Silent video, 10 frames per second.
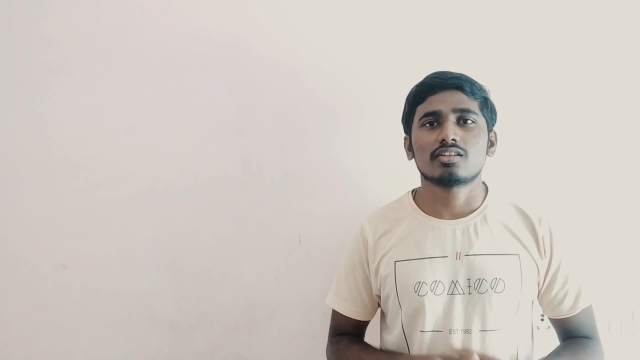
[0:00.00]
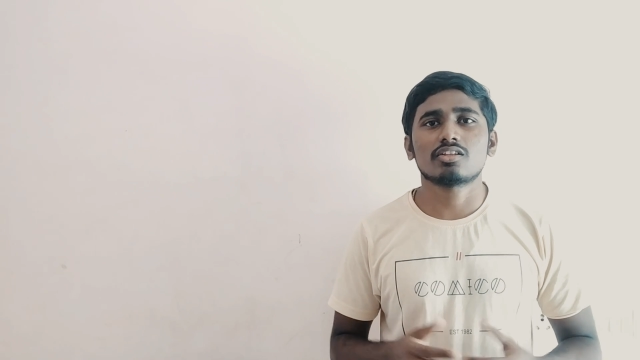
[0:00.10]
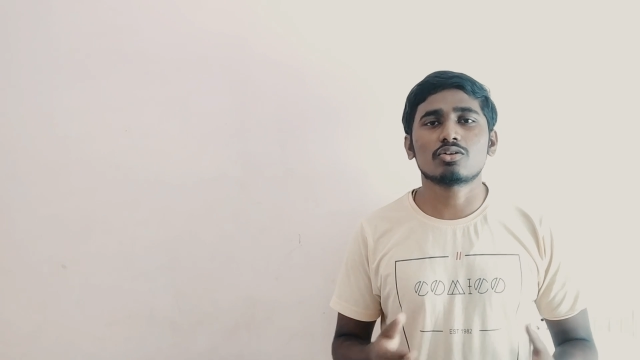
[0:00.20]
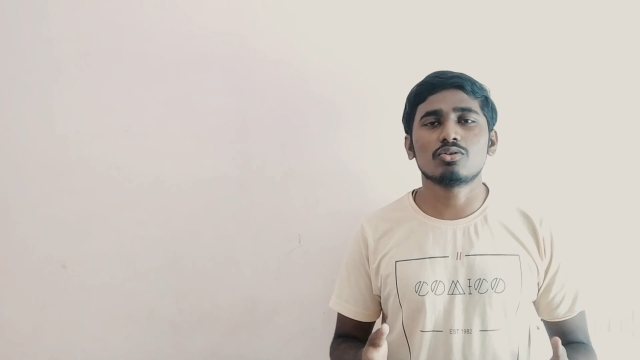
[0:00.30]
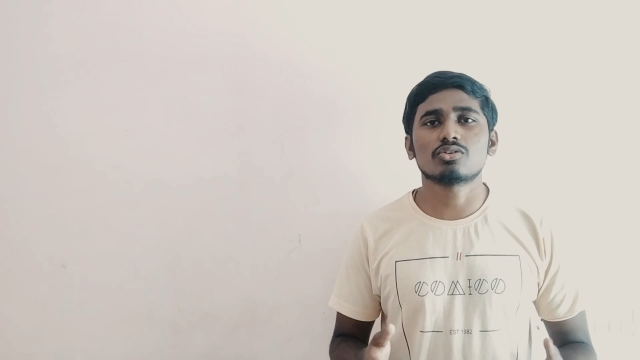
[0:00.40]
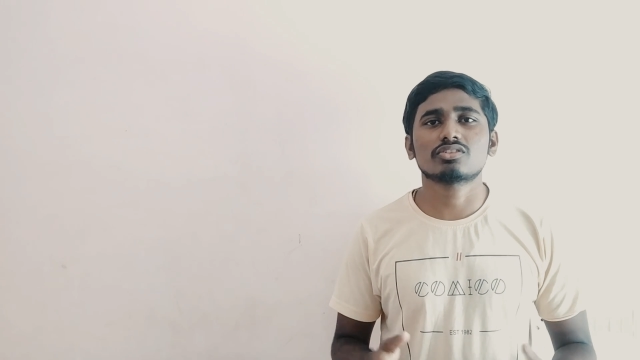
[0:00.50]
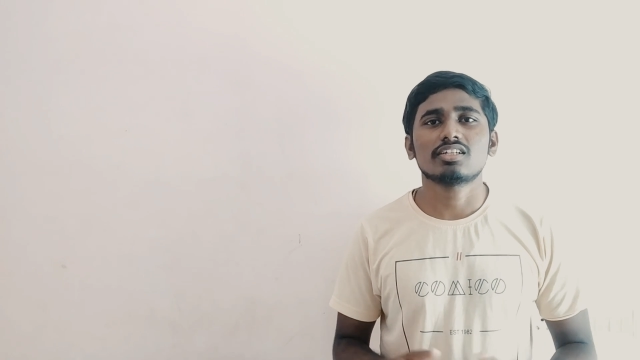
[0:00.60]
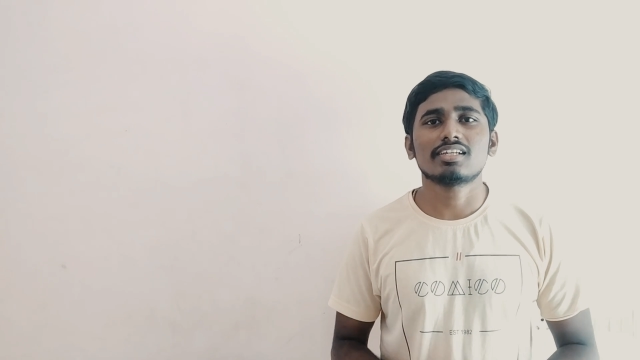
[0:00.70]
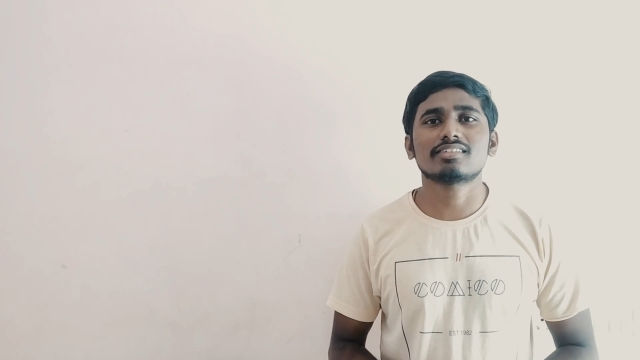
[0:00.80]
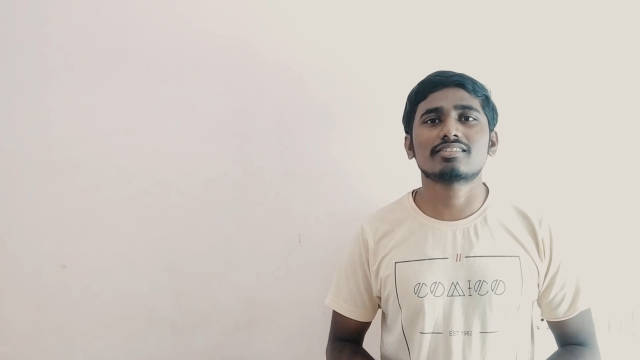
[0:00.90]
The course
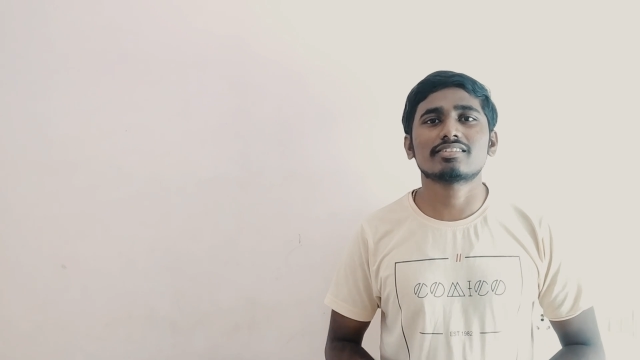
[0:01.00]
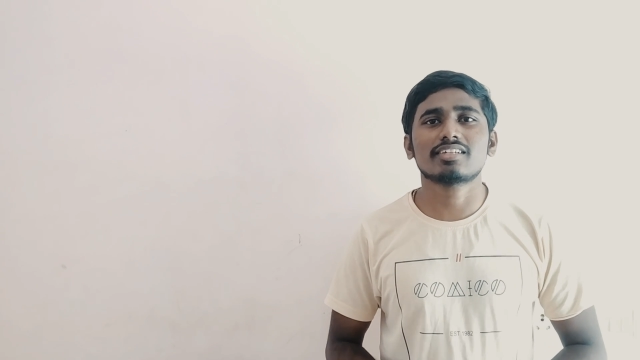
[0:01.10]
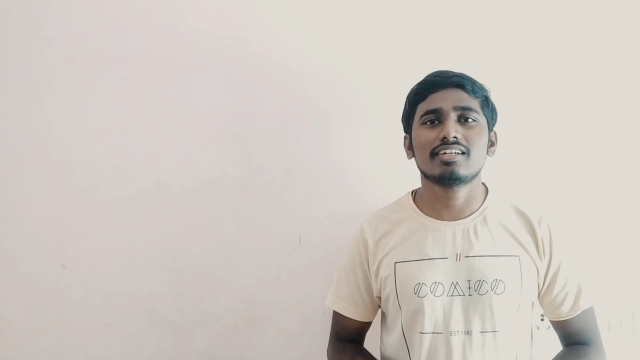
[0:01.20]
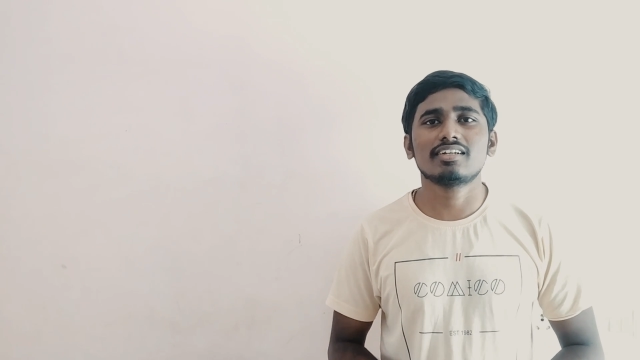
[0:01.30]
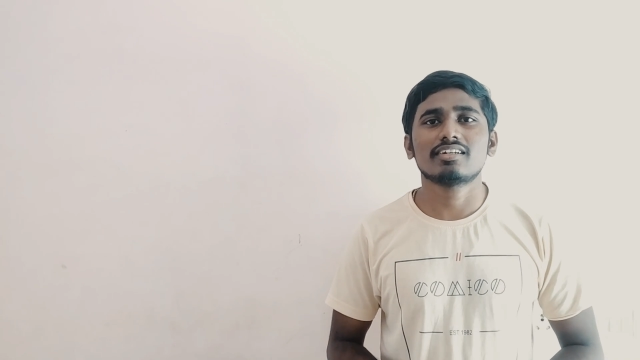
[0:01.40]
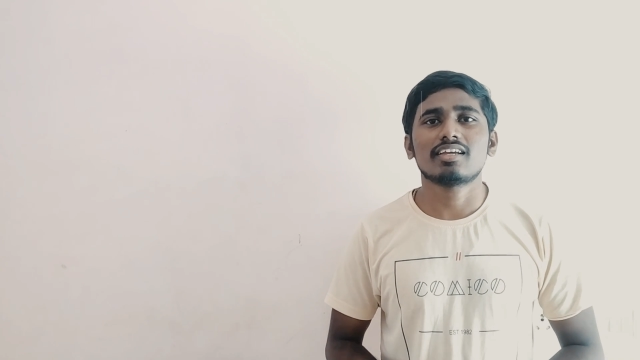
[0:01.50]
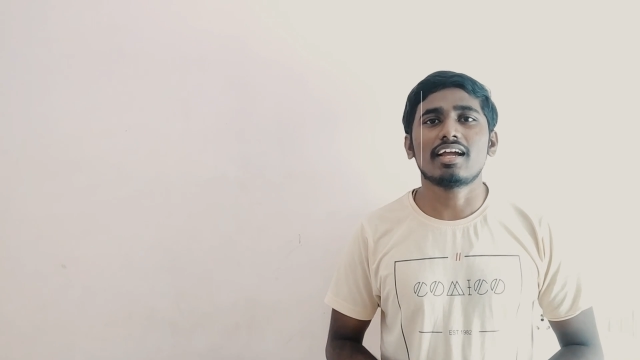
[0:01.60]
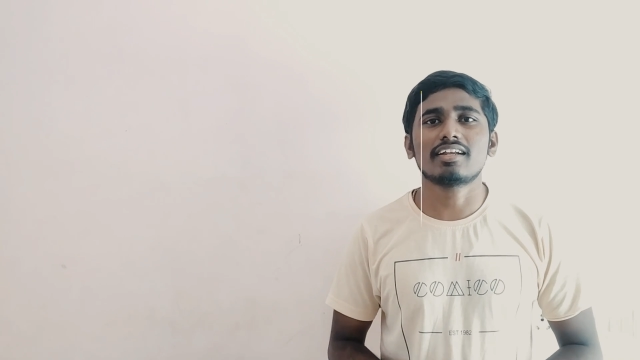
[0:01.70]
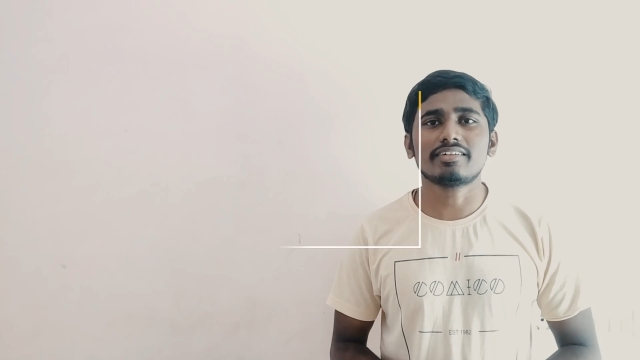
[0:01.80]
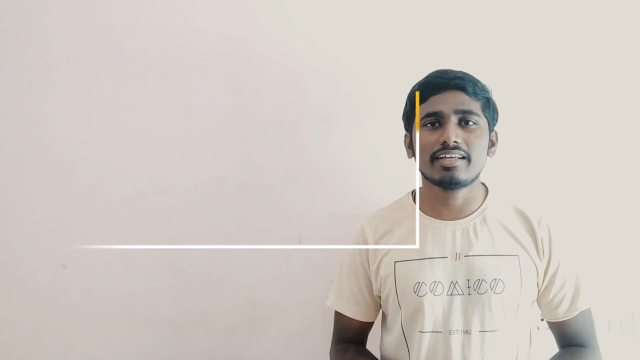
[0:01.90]
is designed
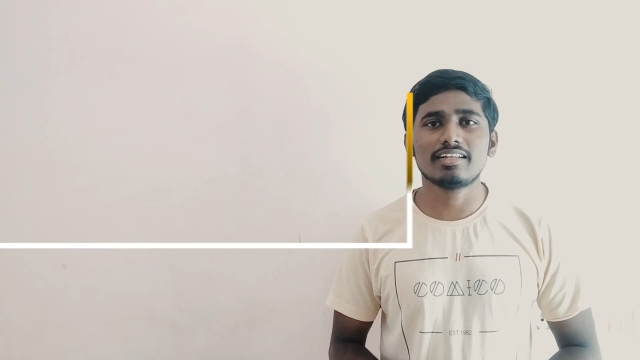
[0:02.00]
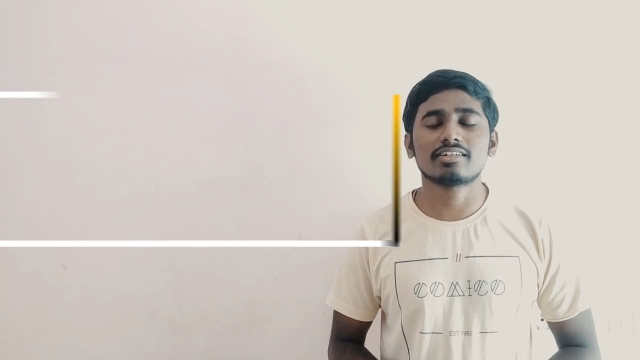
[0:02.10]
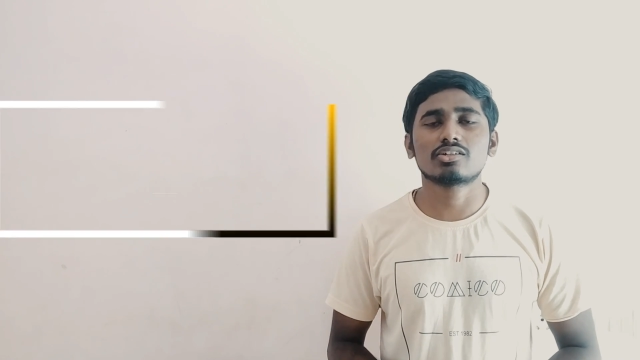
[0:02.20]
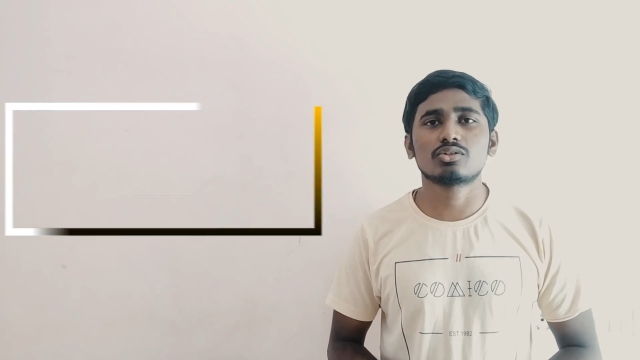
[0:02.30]
and tailored